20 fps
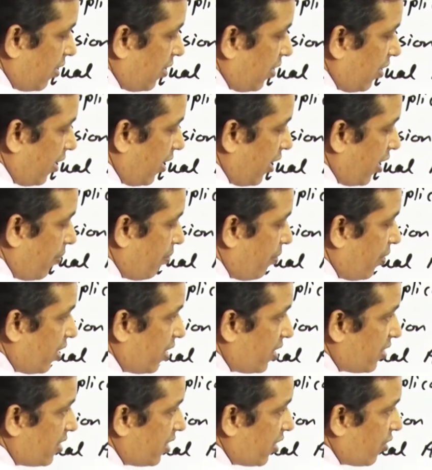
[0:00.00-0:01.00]
AB
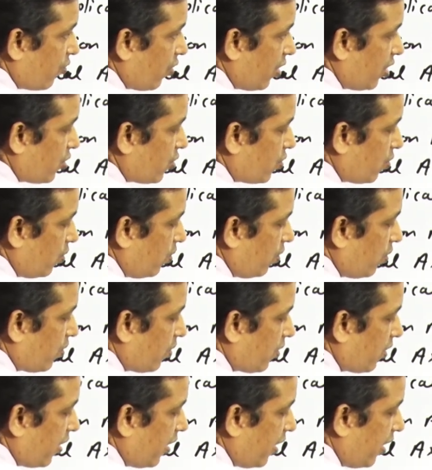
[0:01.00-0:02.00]
is equal to
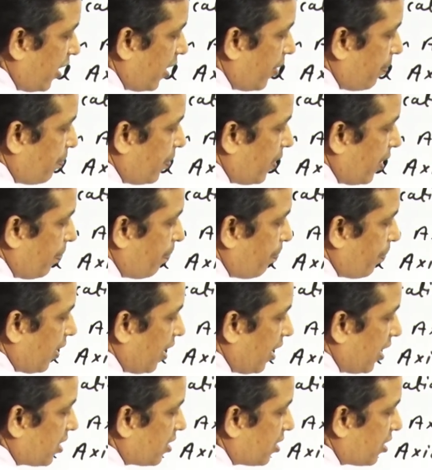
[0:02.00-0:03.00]
AP
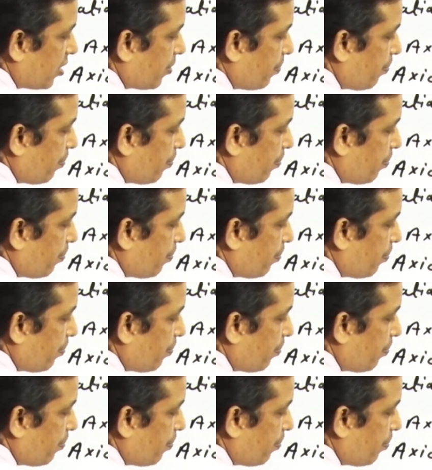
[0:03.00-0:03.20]
plus